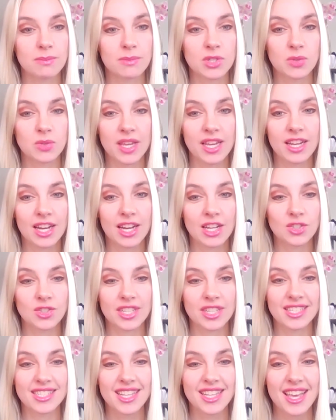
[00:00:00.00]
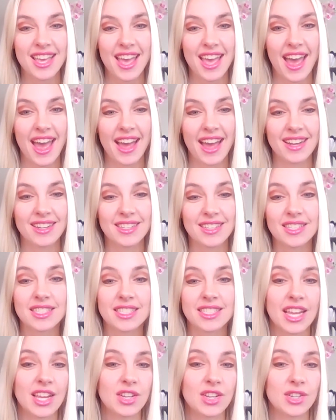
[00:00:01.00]
between countries, and
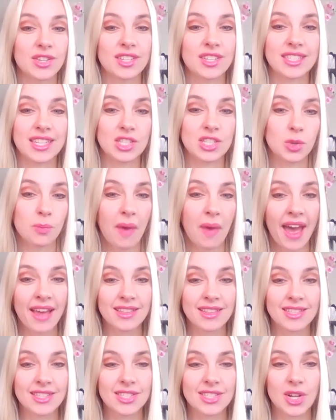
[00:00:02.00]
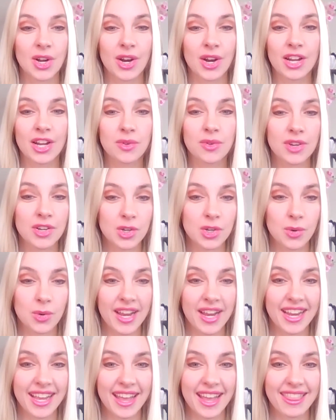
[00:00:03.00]
standard essential patents are a critical way
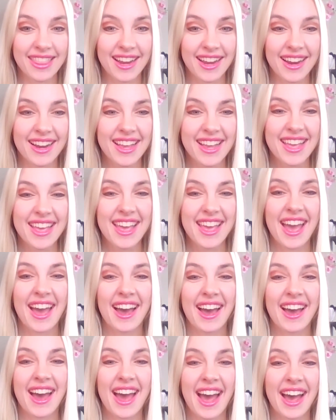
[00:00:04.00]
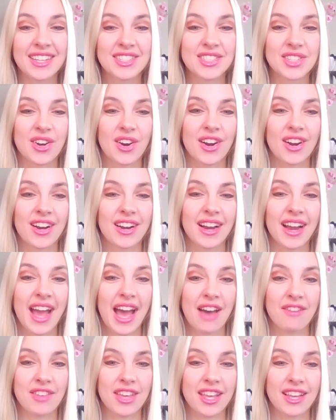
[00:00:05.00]
to get there, as are
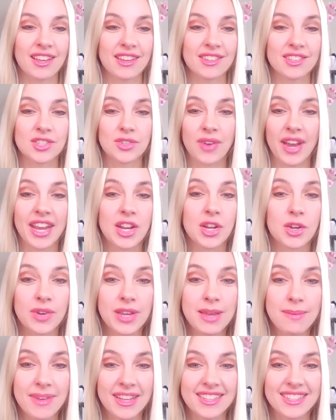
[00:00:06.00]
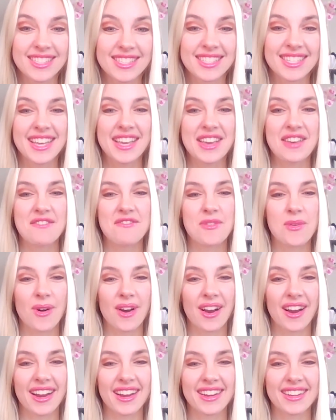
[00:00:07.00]
having great agreements
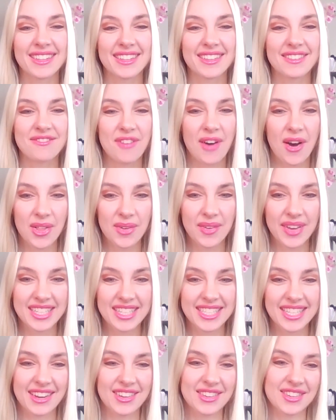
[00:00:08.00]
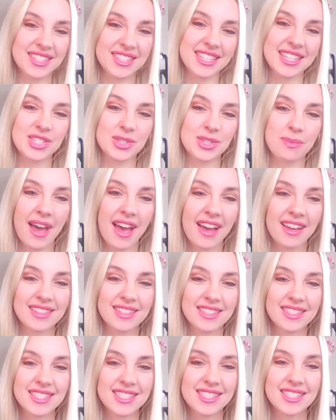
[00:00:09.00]
for following standard essential
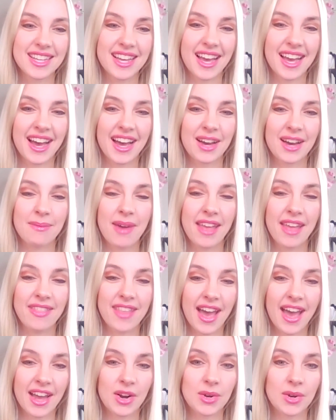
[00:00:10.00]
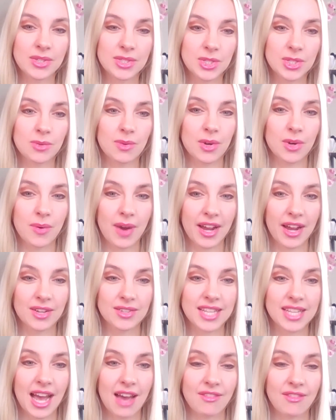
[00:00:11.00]
patents. And that also requires
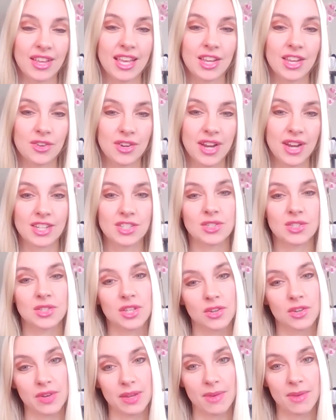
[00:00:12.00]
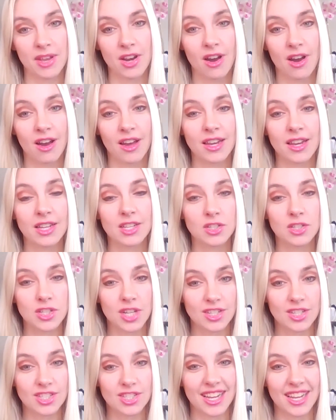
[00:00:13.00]
having international agreement on
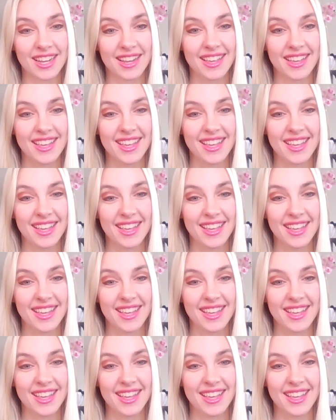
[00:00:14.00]
judging